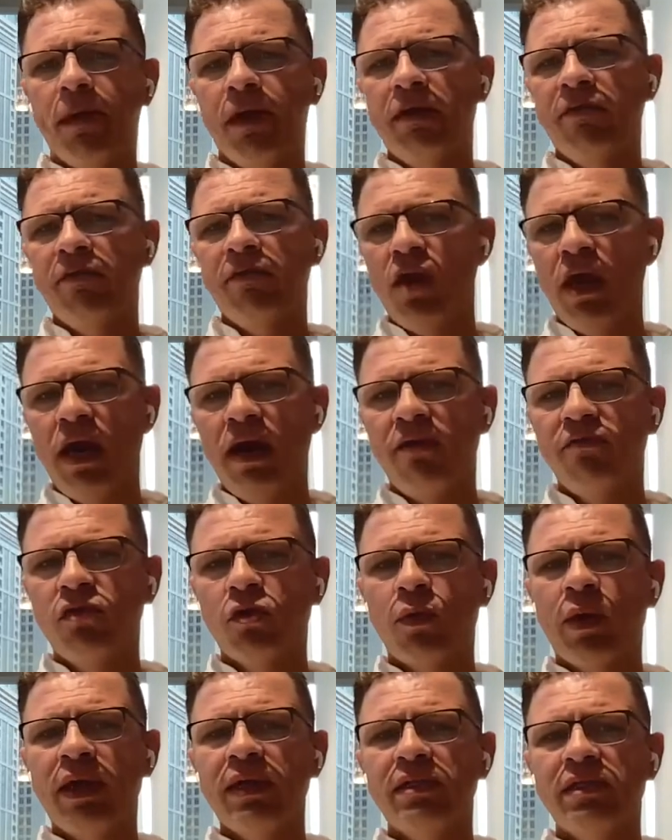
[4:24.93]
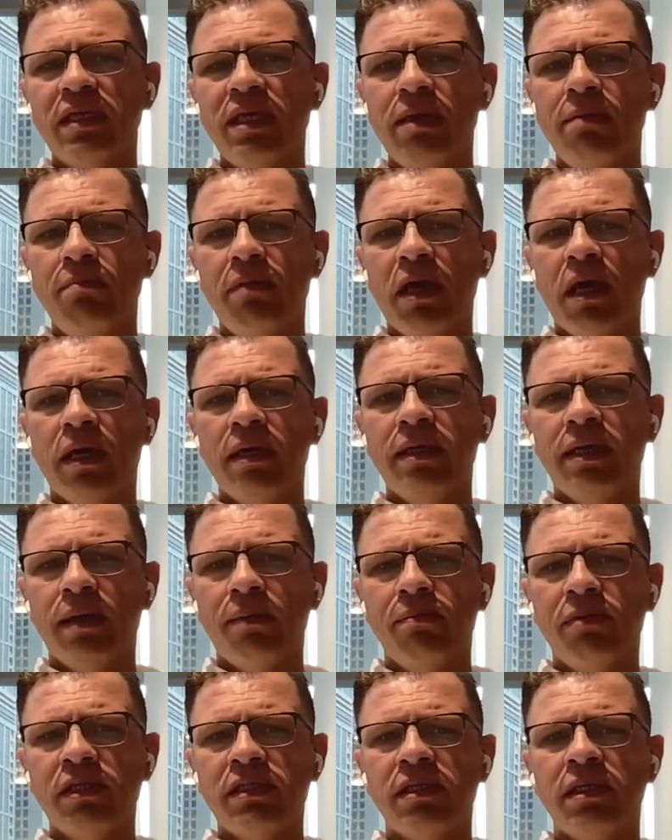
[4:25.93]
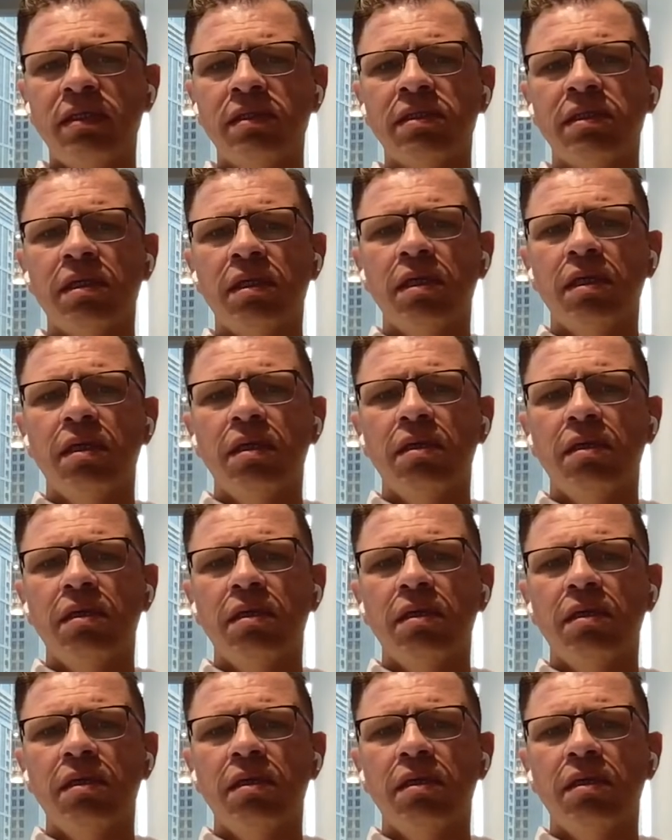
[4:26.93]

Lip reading: but if you have the right team behind that business,